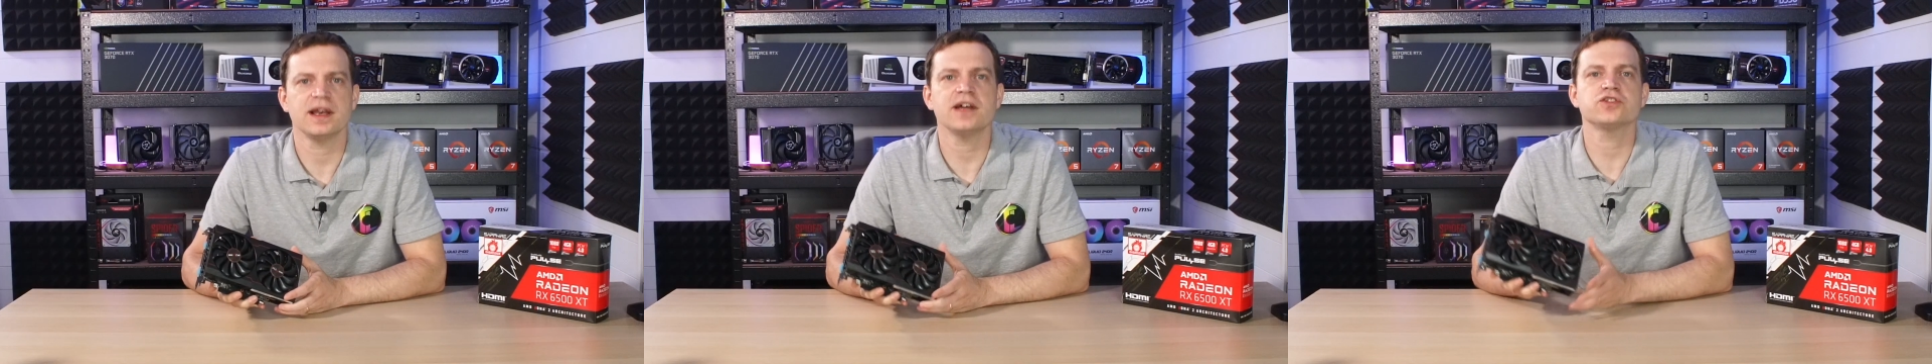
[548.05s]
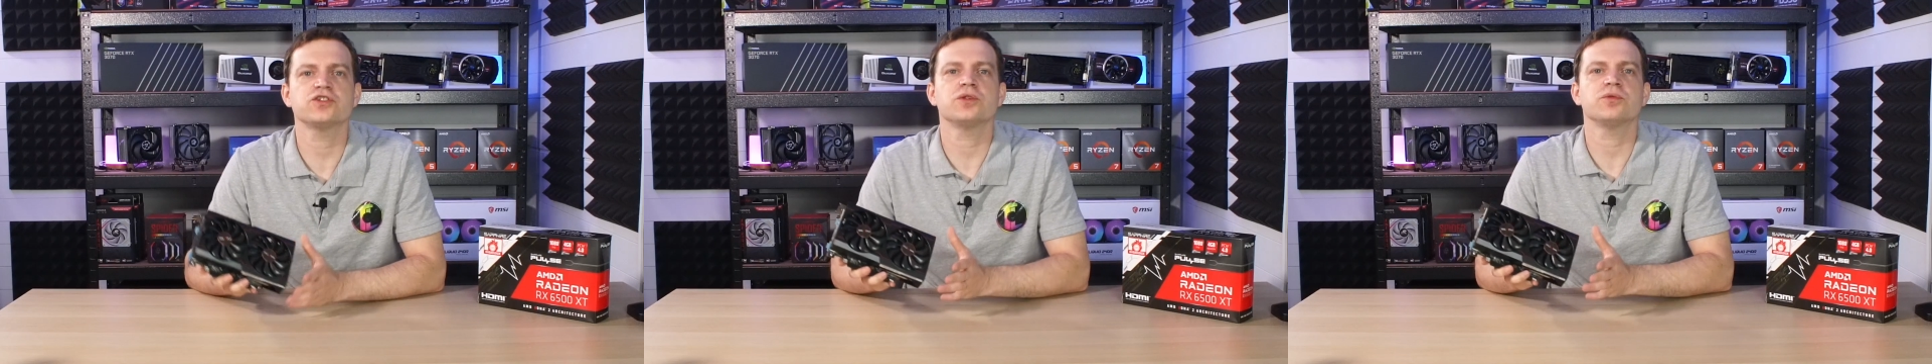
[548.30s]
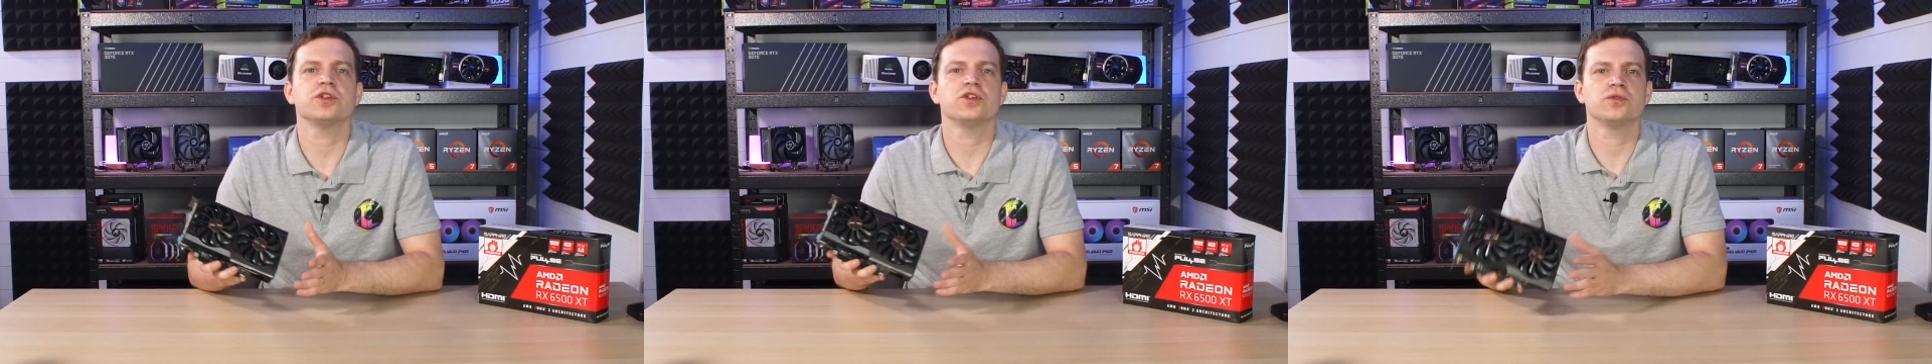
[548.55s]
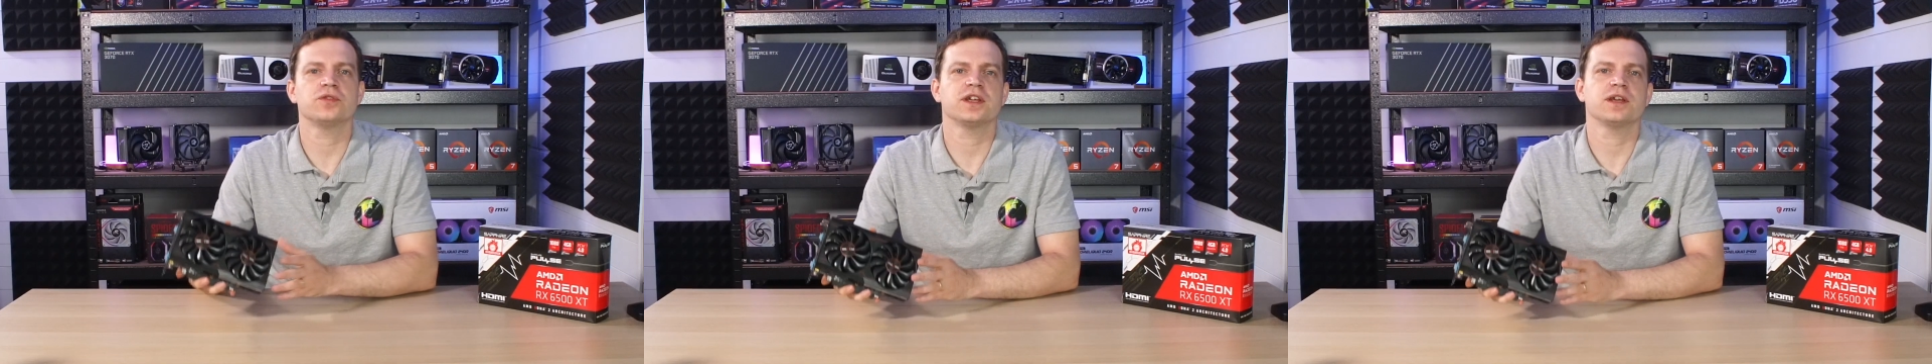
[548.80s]
Let us know what
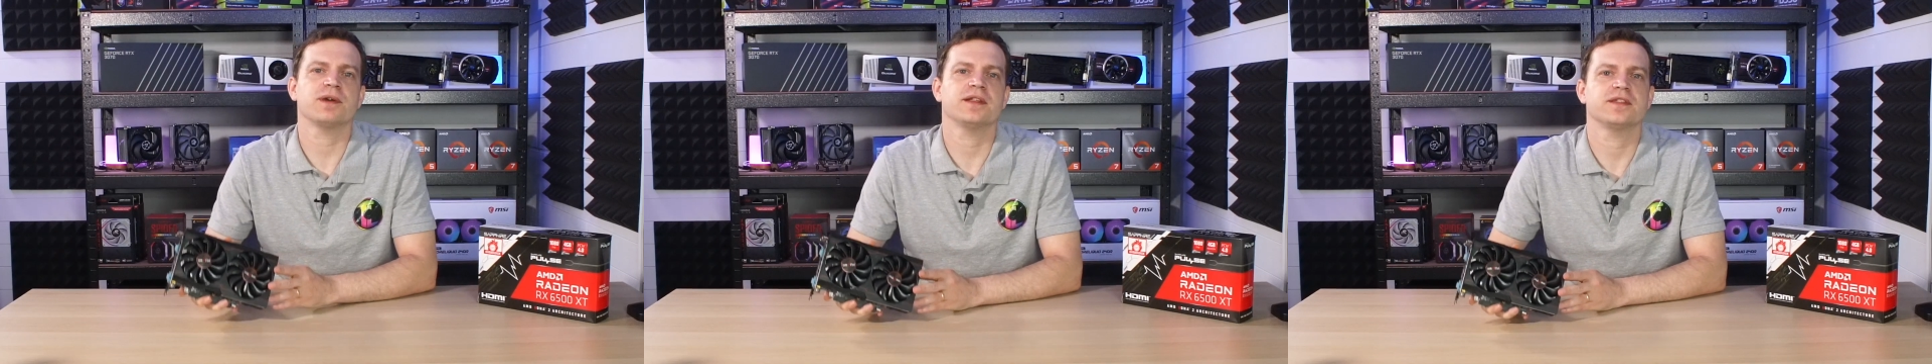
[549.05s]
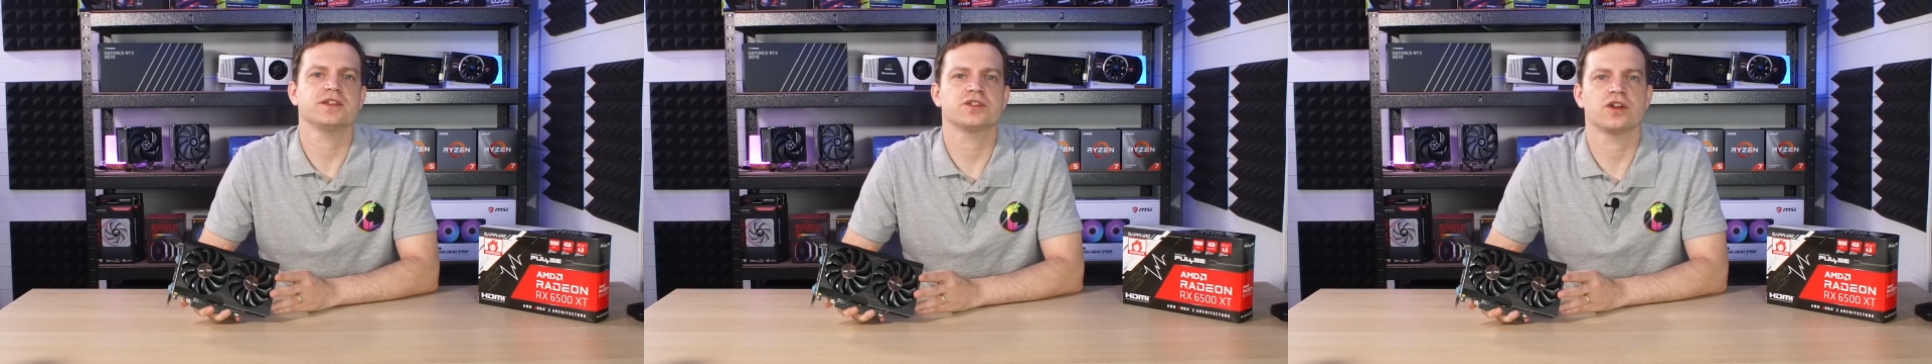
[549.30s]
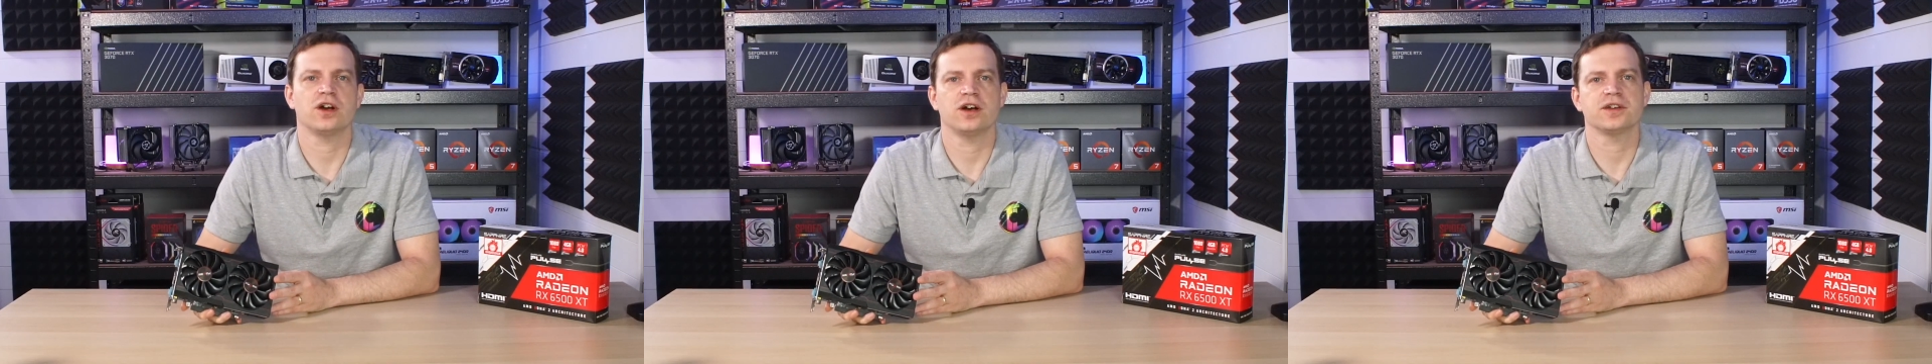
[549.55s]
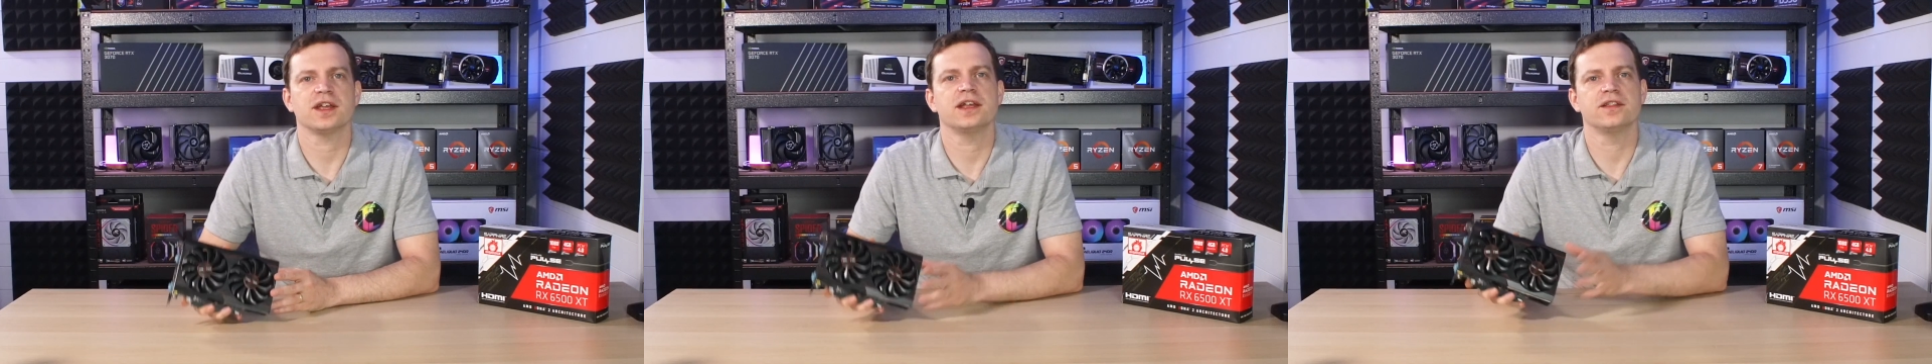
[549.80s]
you think about this
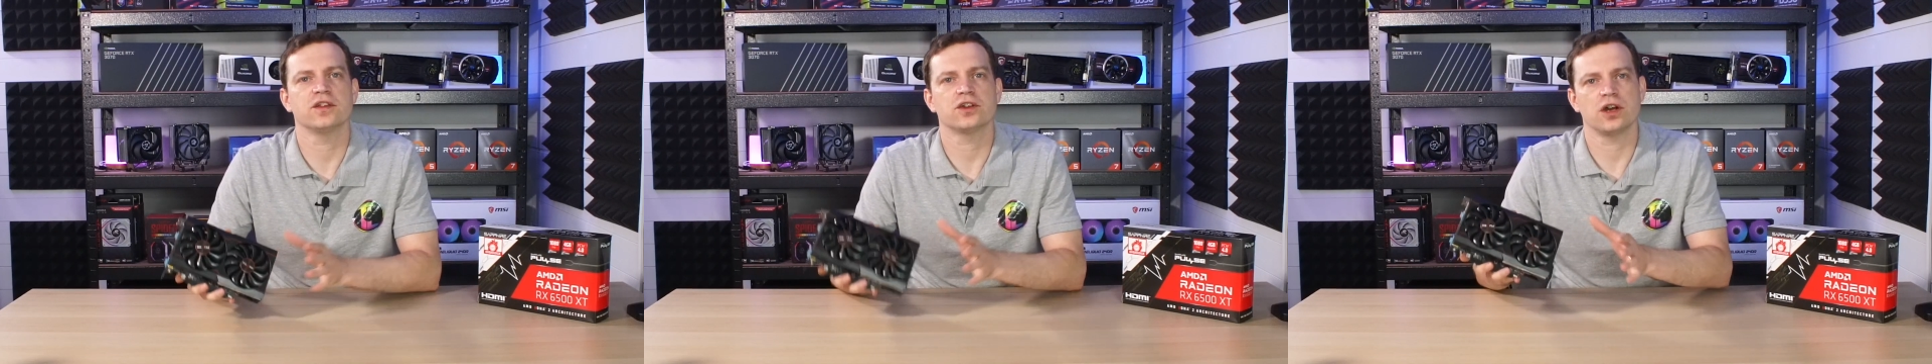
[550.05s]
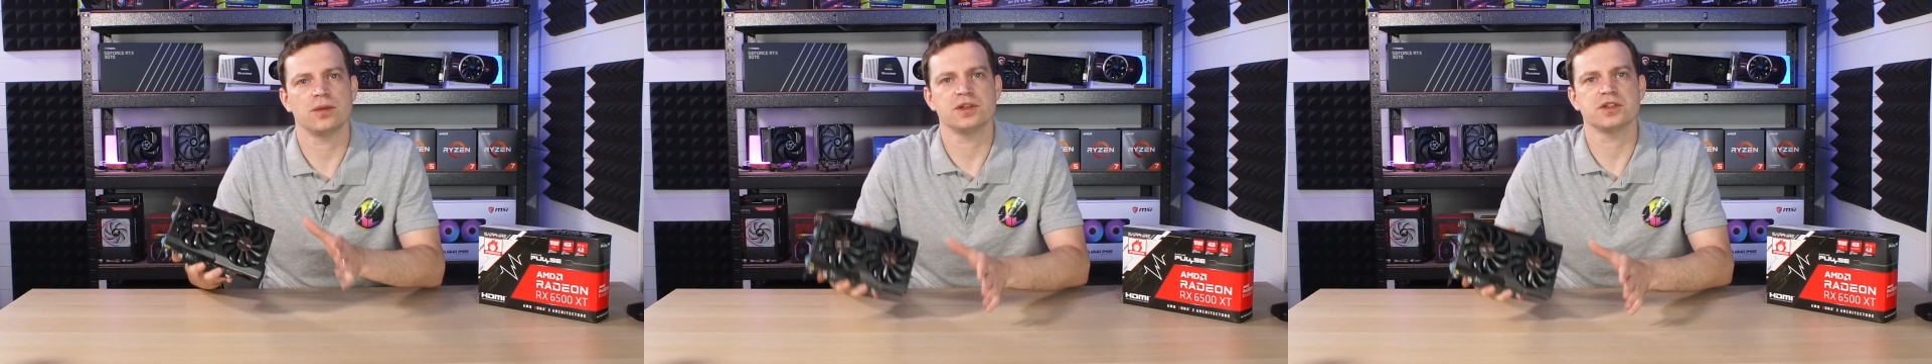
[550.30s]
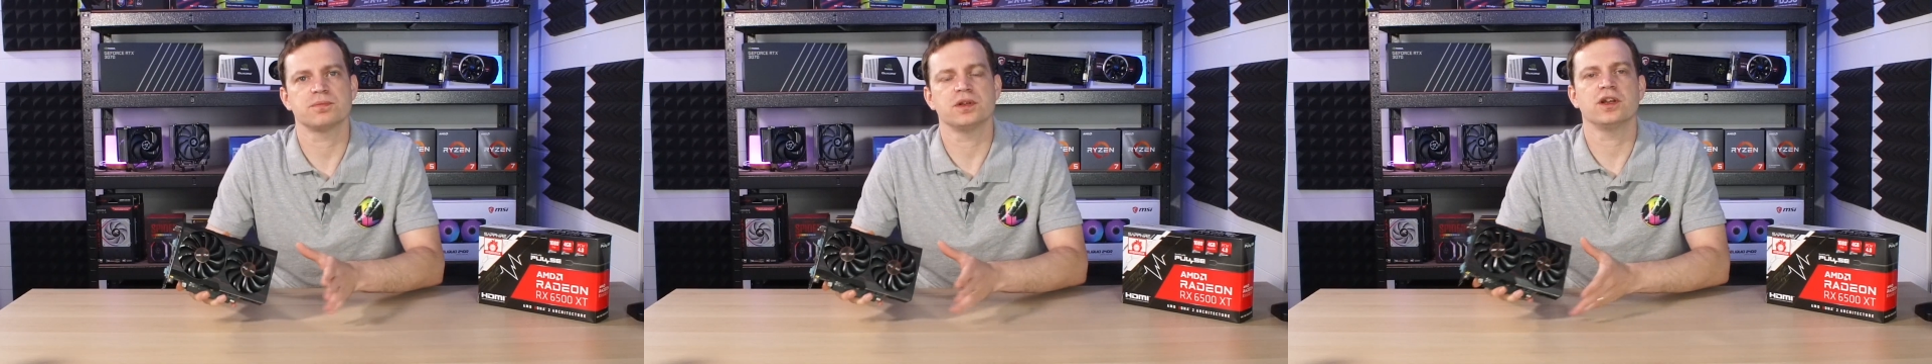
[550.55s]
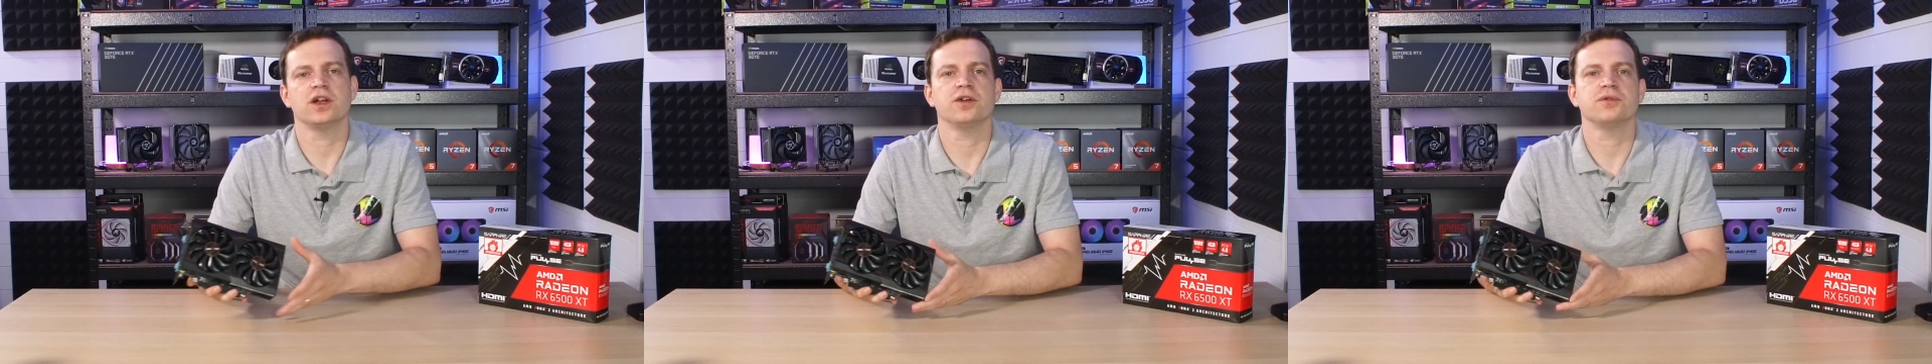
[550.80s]
card in the comments
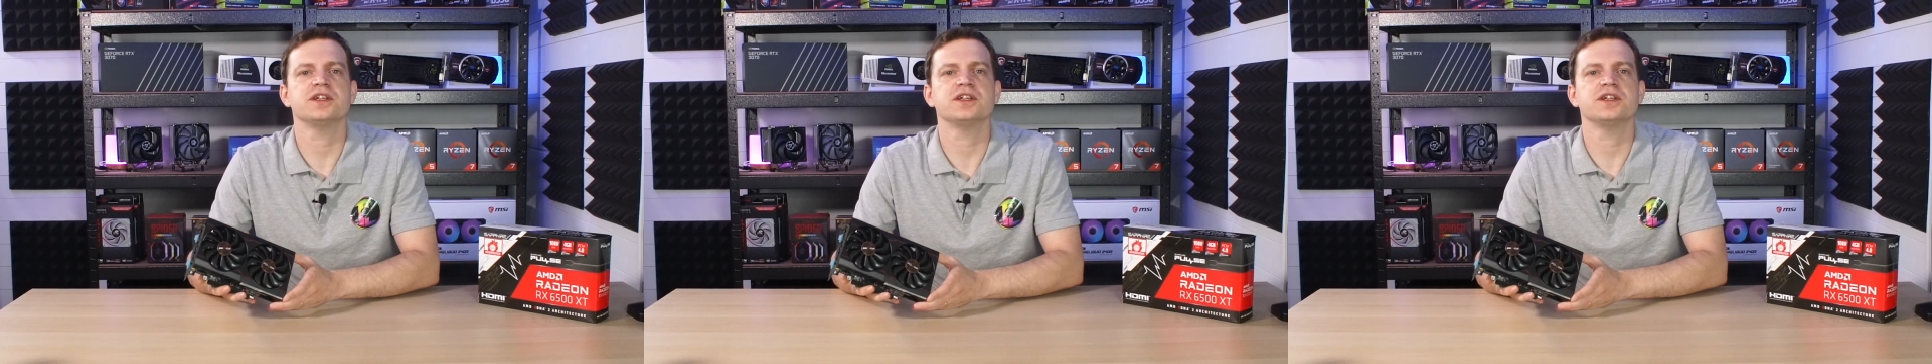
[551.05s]
below.